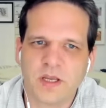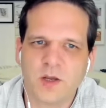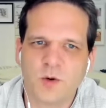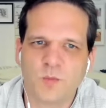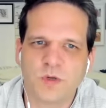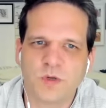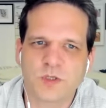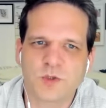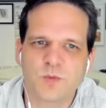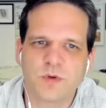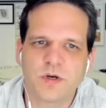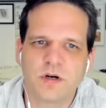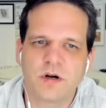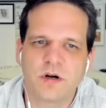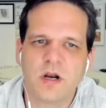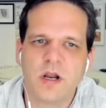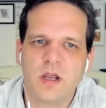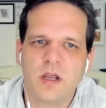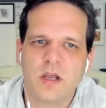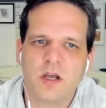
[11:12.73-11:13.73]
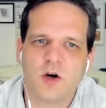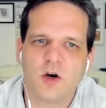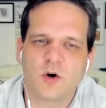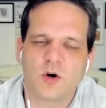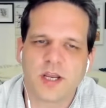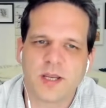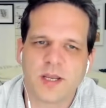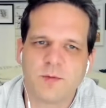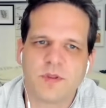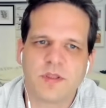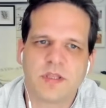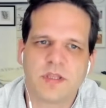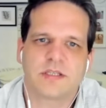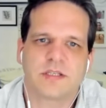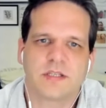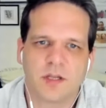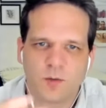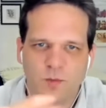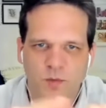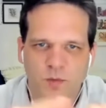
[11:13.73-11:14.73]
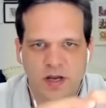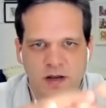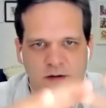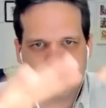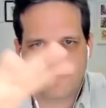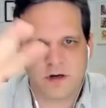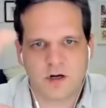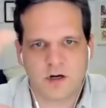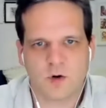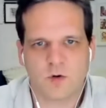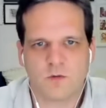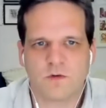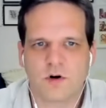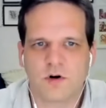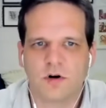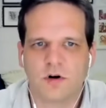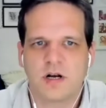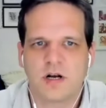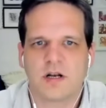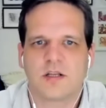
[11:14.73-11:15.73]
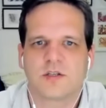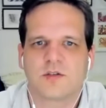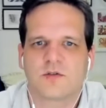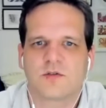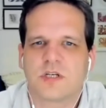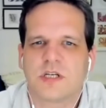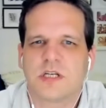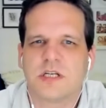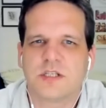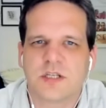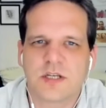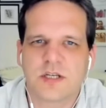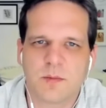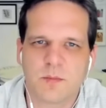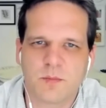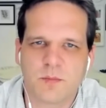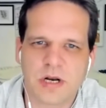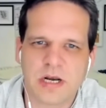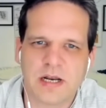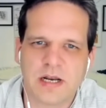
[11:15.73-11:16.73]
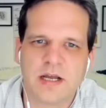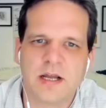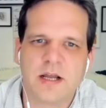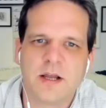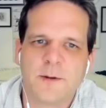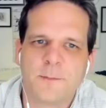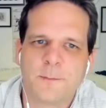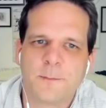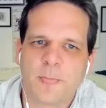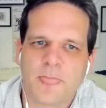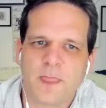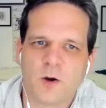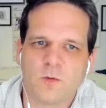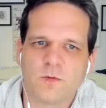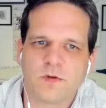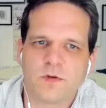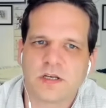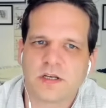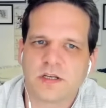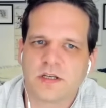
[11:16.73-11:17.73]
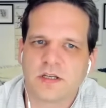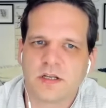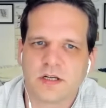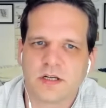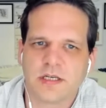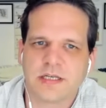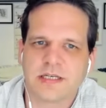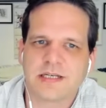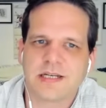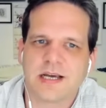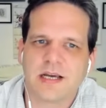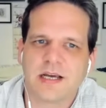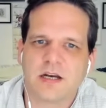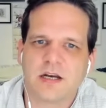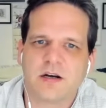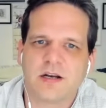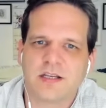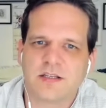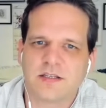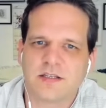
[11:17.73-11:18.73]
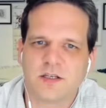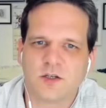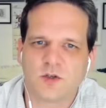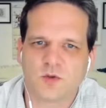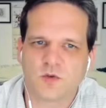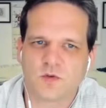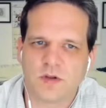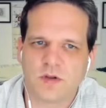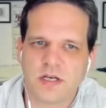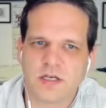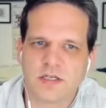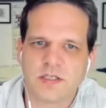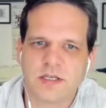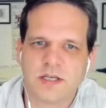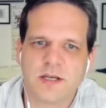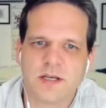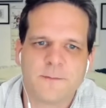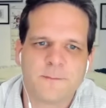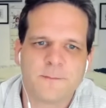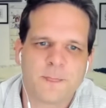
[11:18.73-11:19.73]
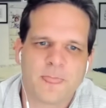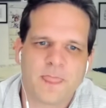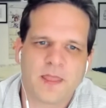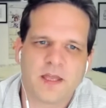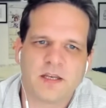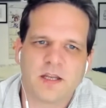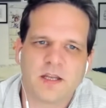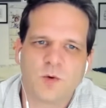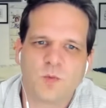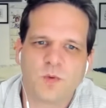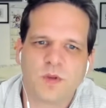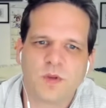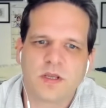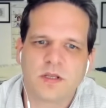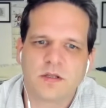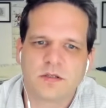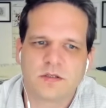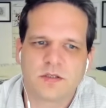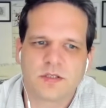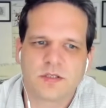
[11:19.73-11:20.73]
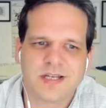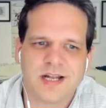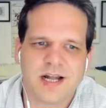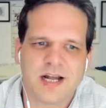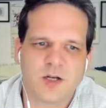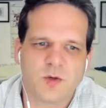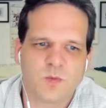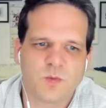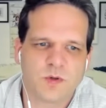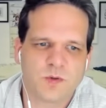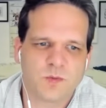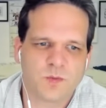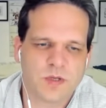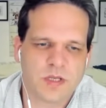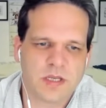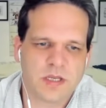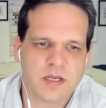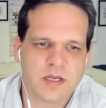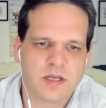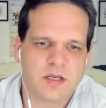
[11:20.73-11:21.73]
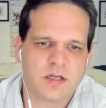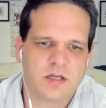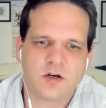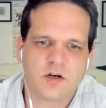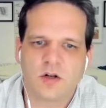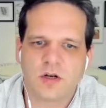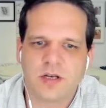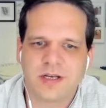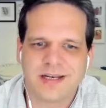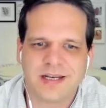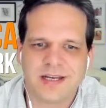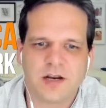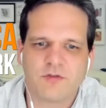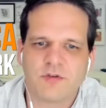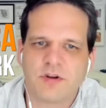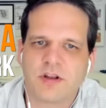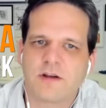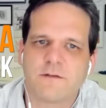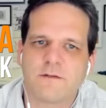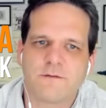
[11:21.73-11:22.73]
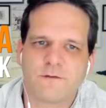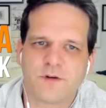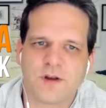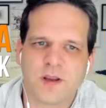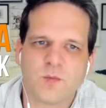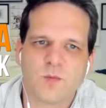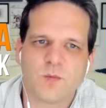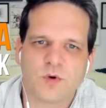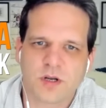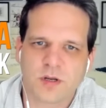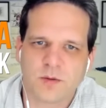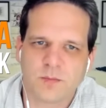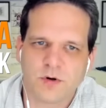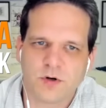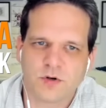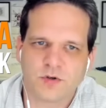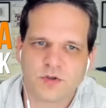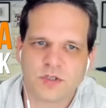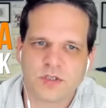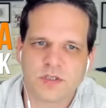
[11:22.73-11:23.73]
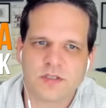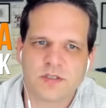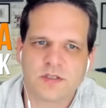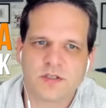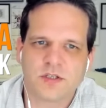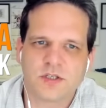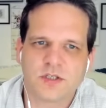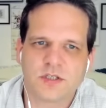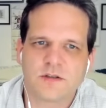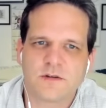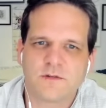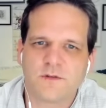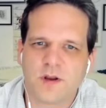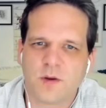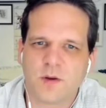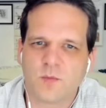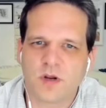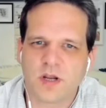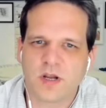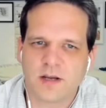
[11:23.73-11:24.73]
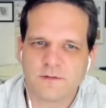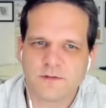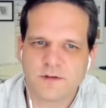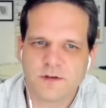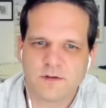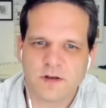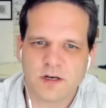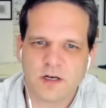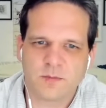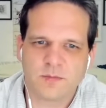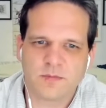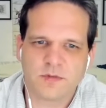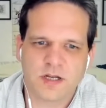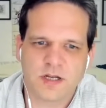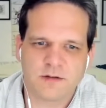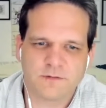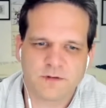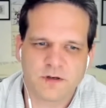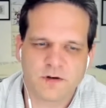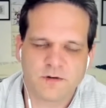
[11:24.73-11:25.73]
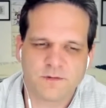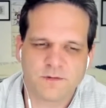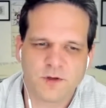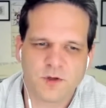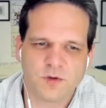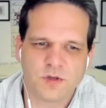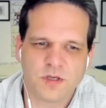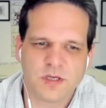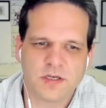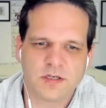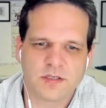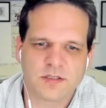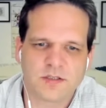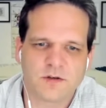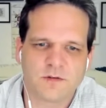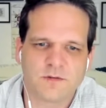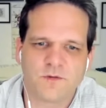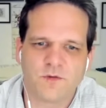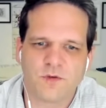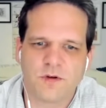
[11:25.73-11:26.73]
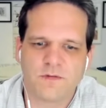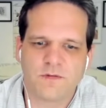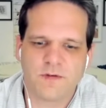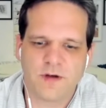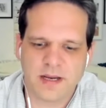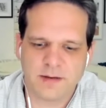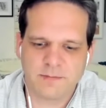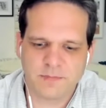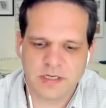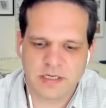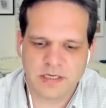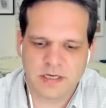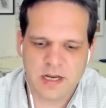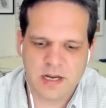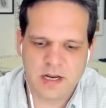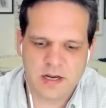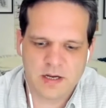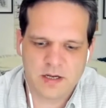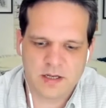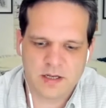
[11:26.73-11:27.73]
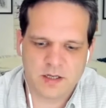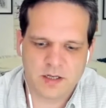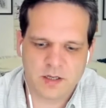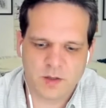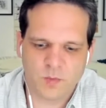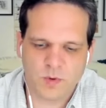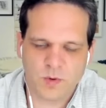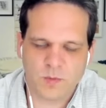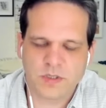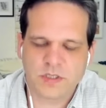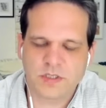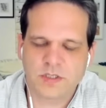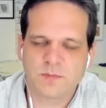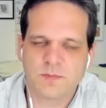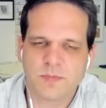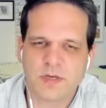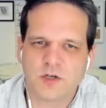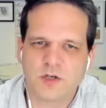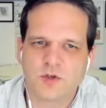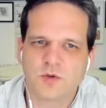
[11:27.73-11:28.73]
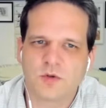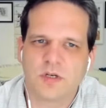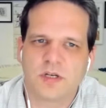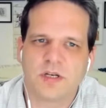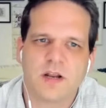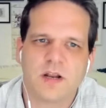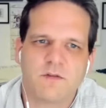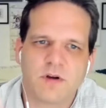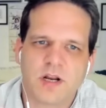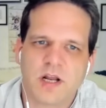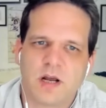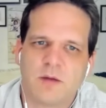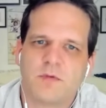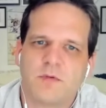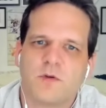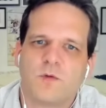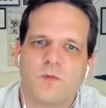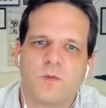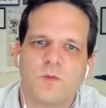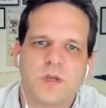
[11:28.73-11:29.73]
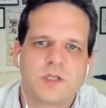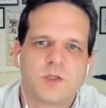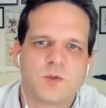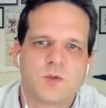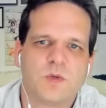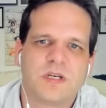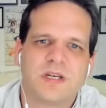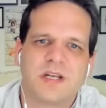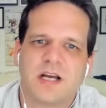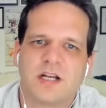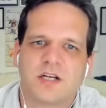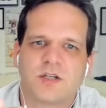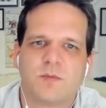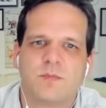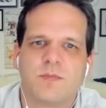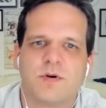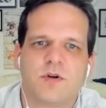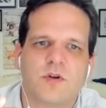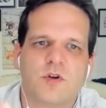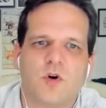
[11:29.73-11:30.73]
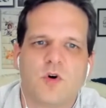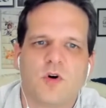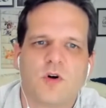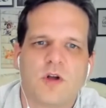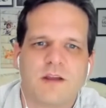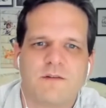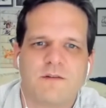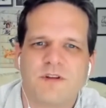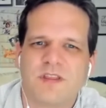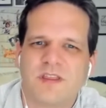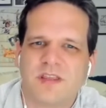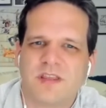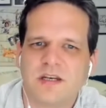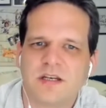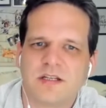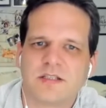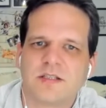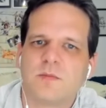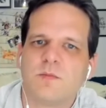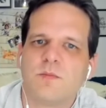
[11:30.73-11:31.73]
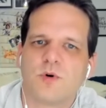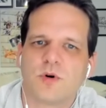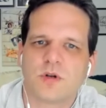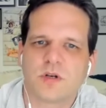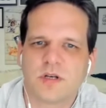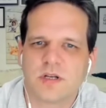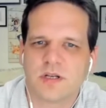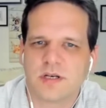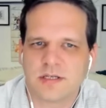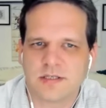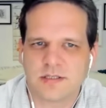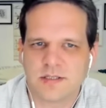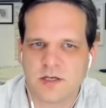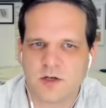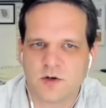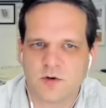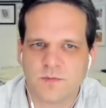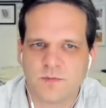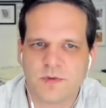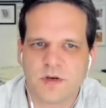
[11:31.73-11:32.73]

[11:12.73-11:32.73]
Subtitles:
And once we're okay with this, then we have an overall strategic umbrella over the entire SEO strategy. And then we start what we call an Erica framework approach. And this is just a framework I've developed after a few years of refinement, where we just make sure that every couple of weeks we touch upon everything that's important in SEO.